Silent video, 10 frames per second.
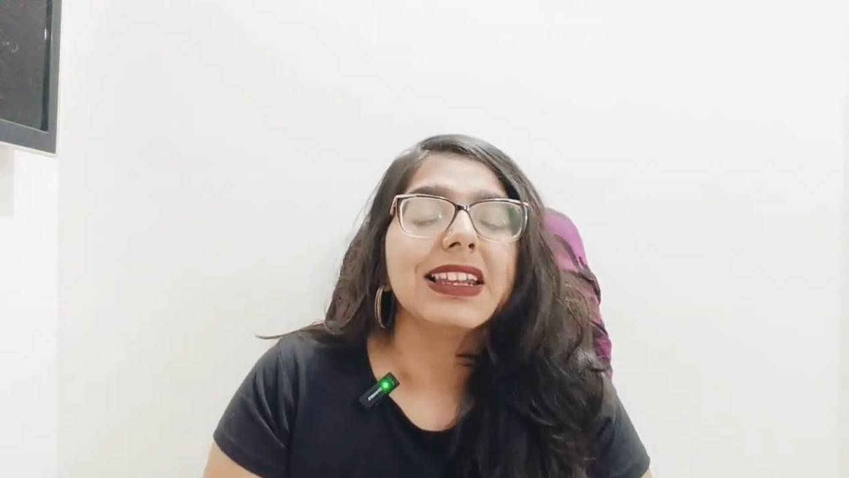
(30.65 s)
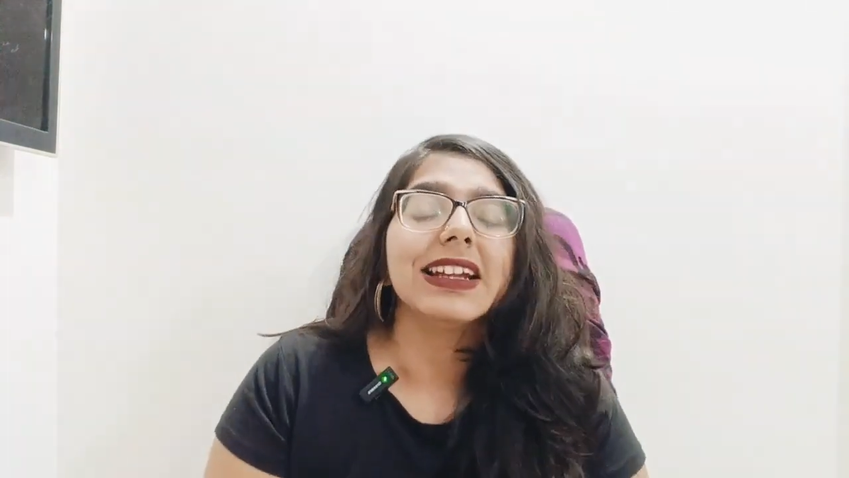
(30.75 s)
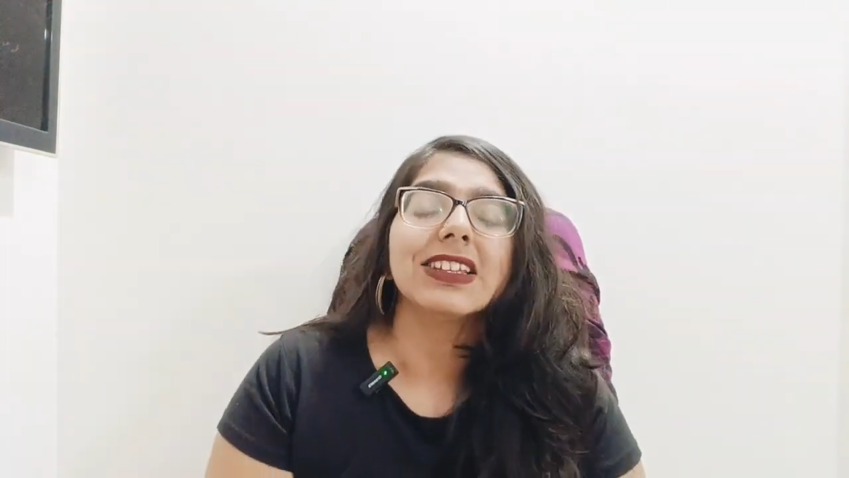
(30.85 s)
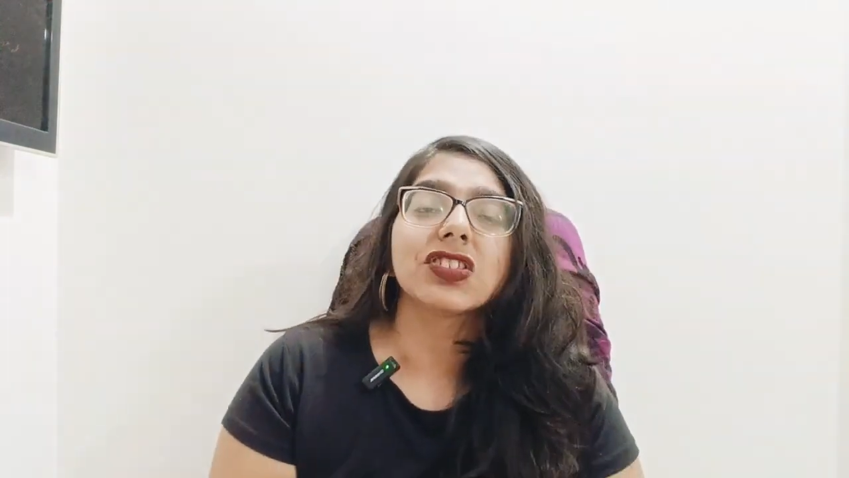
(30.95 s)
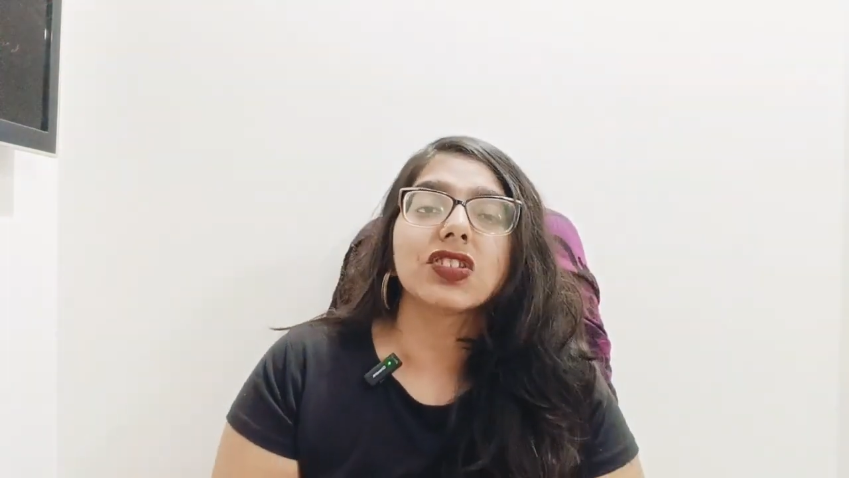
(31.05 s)

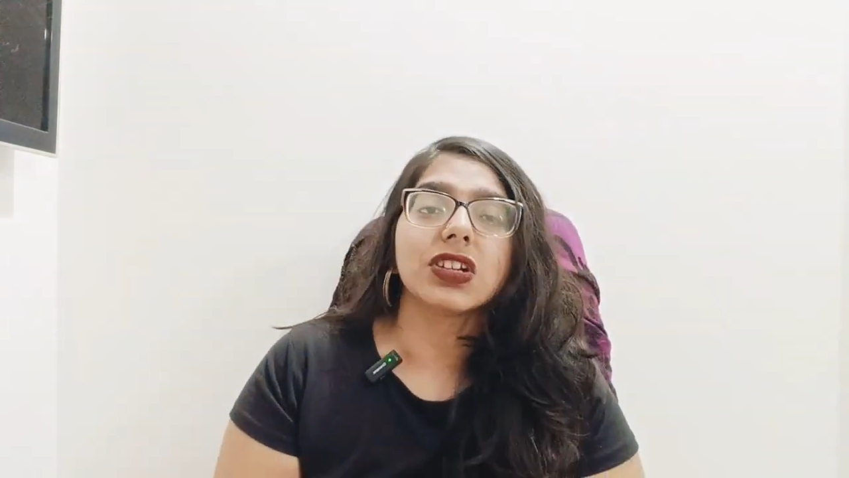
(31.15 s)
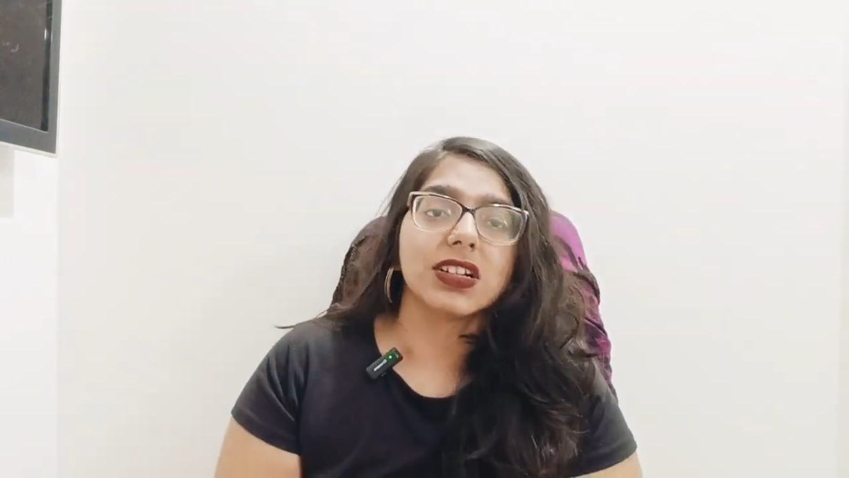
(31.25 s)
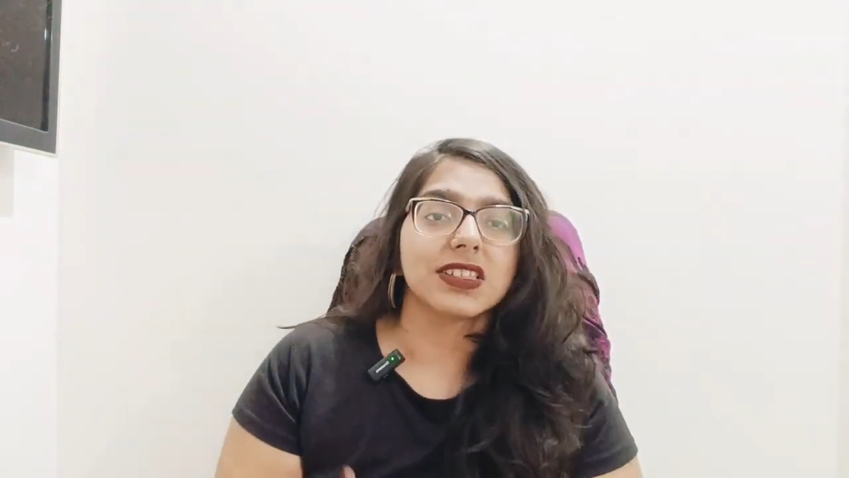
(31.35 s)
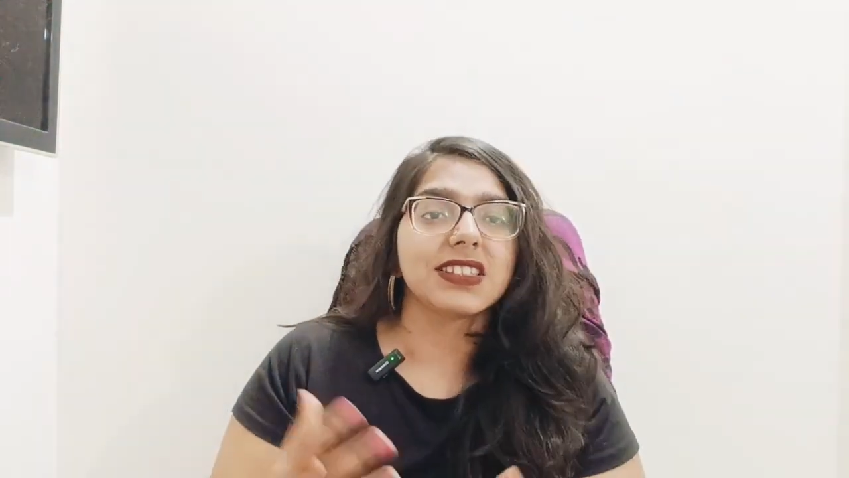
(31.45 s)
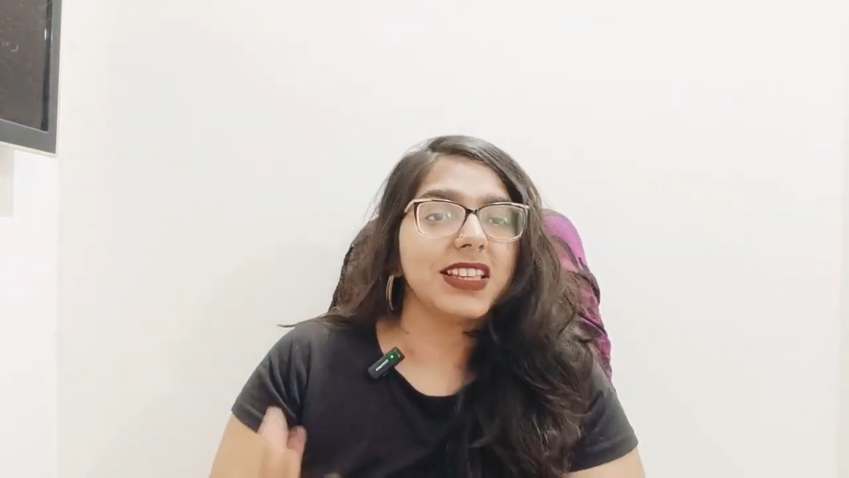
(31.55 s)
let us
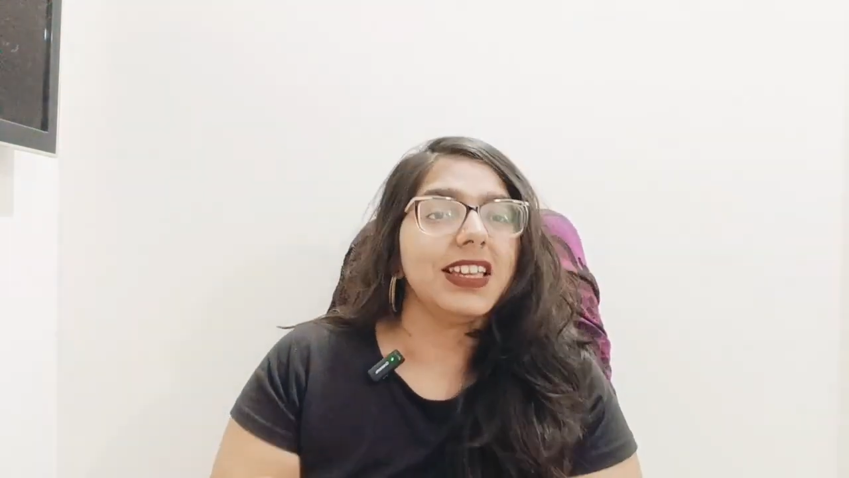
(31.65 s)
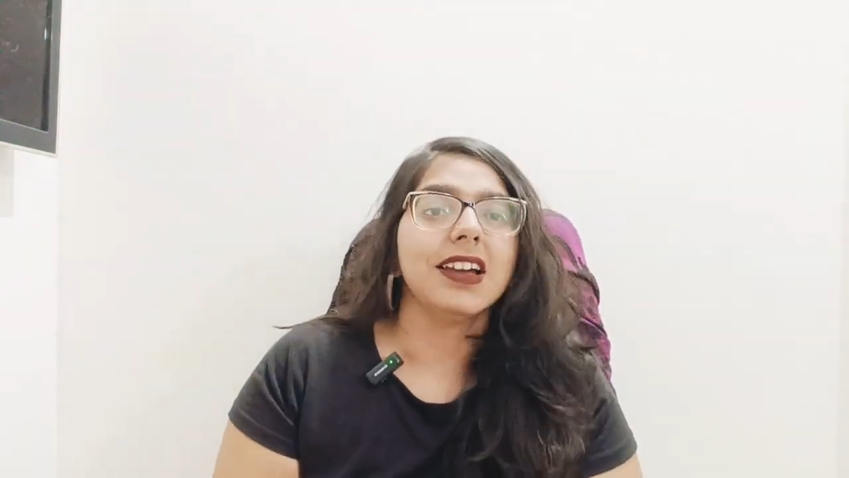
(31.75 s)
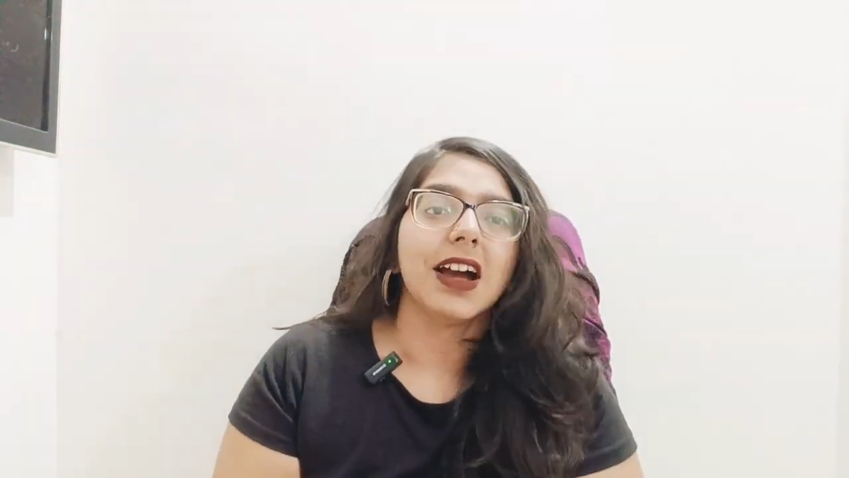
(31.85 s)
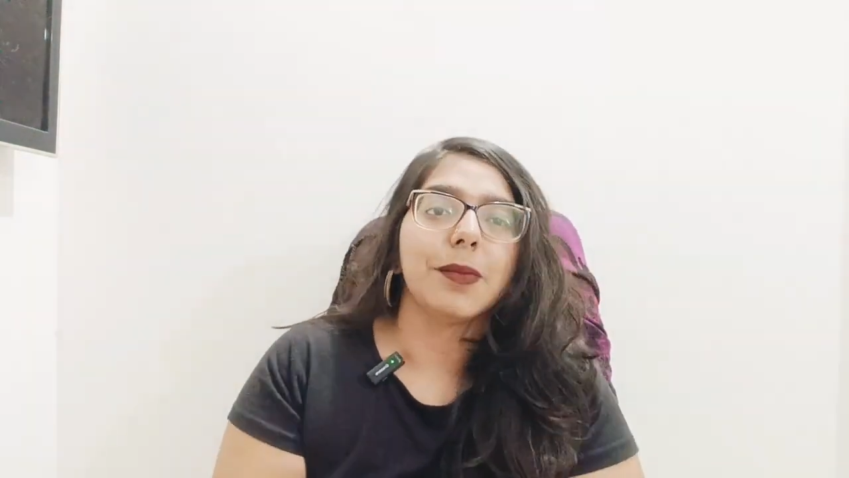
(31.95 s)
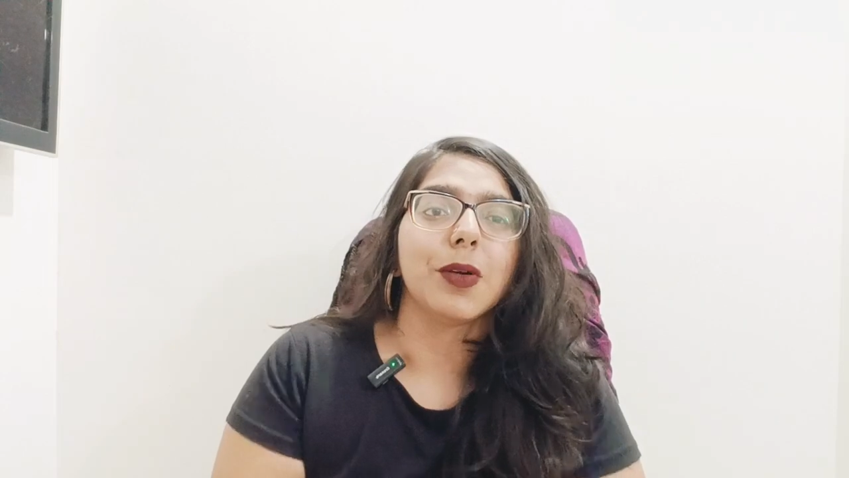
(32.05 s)
see
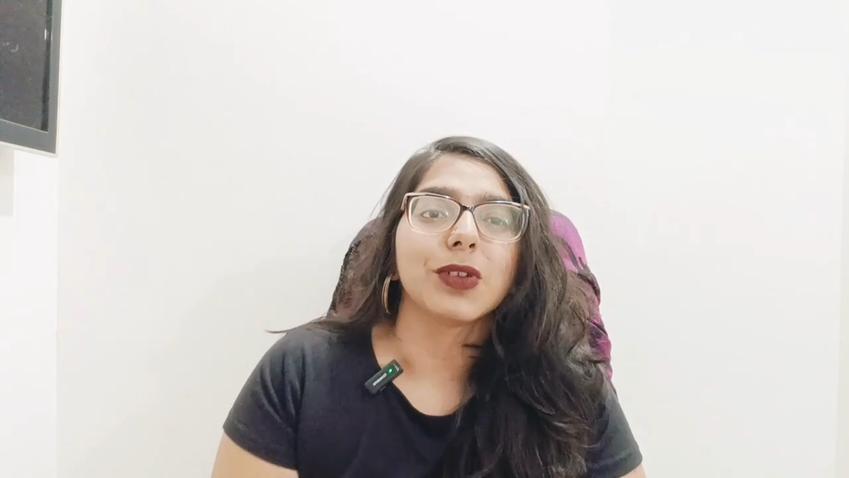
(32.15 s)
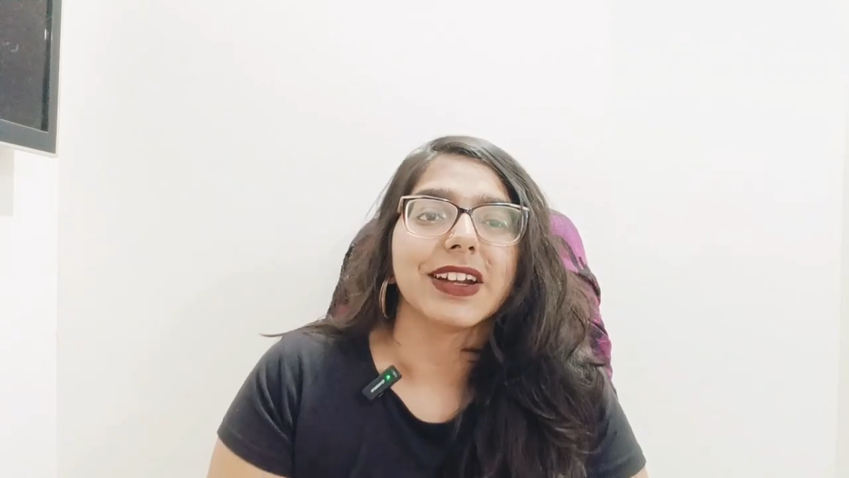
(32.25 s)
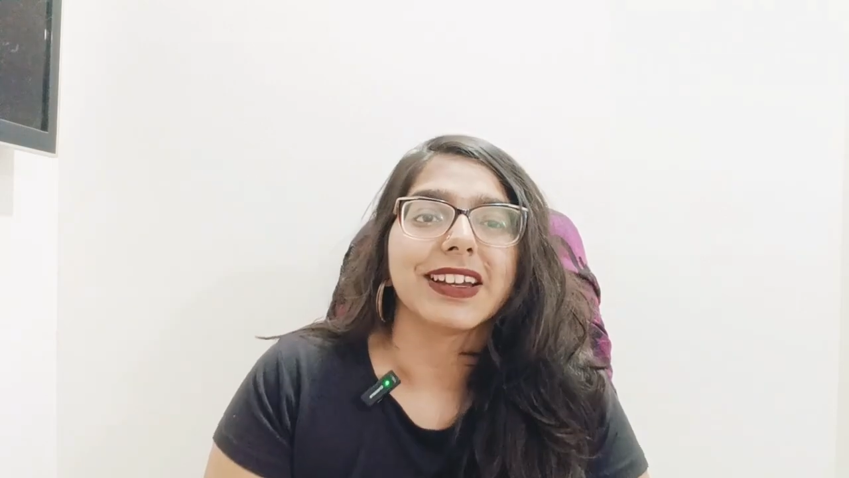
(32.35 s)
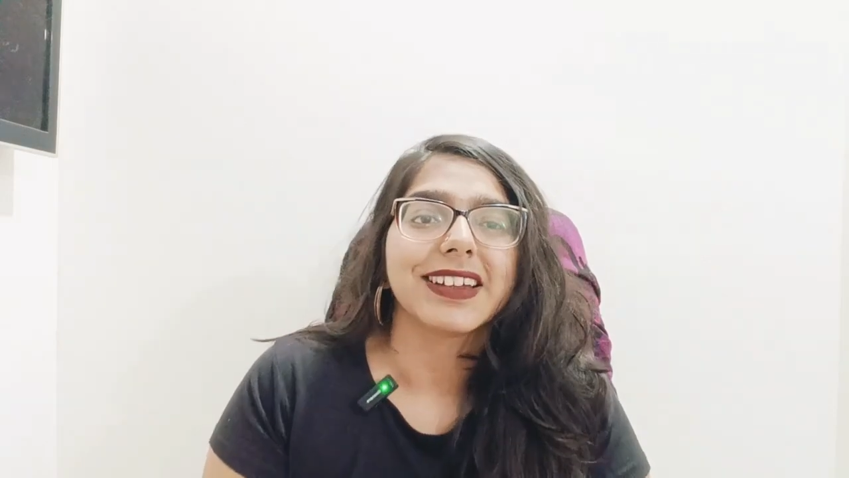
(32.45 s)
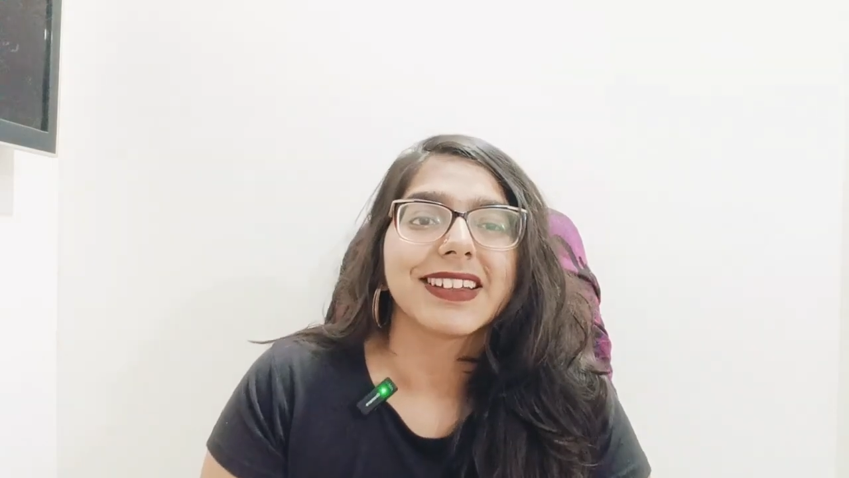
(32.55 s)
about it.